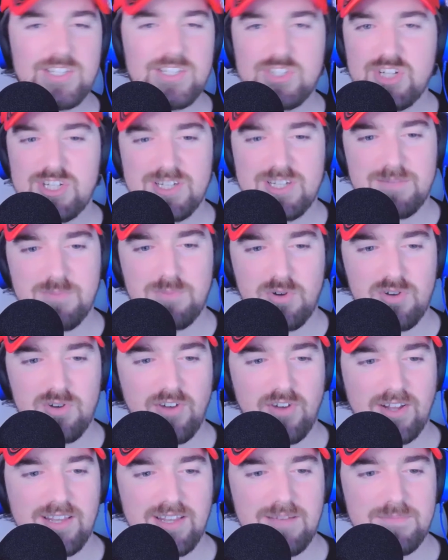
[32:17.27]
just
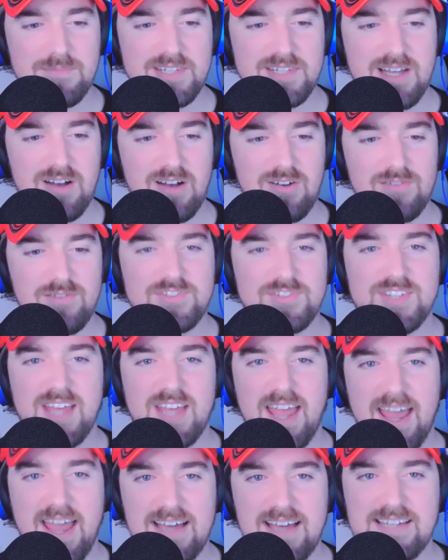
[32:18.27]
improve on themselves
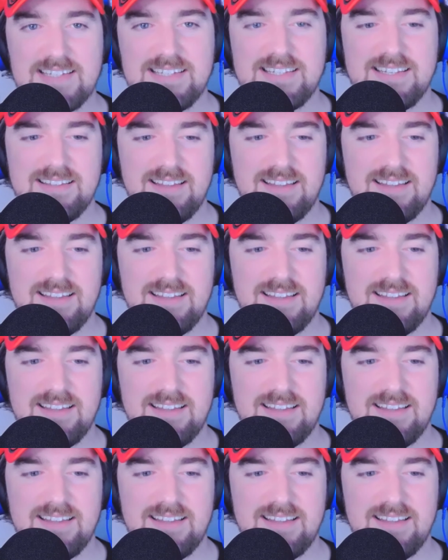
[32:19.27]
as